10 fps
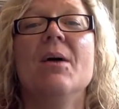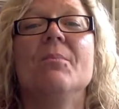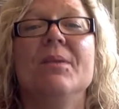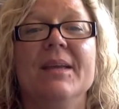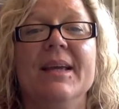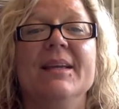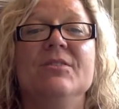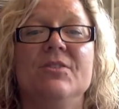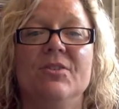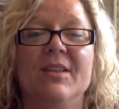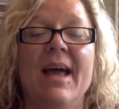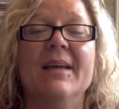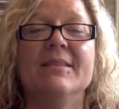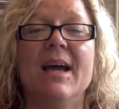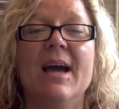please do
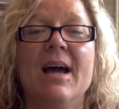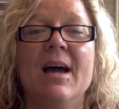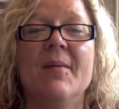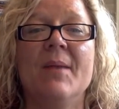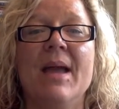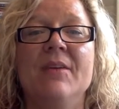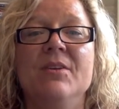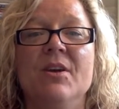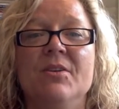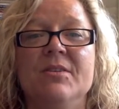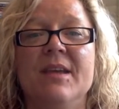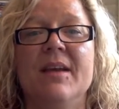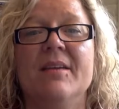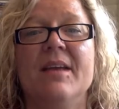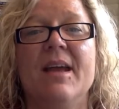that, and note
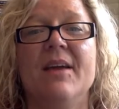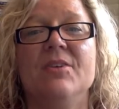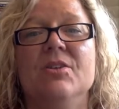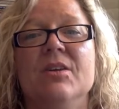down how you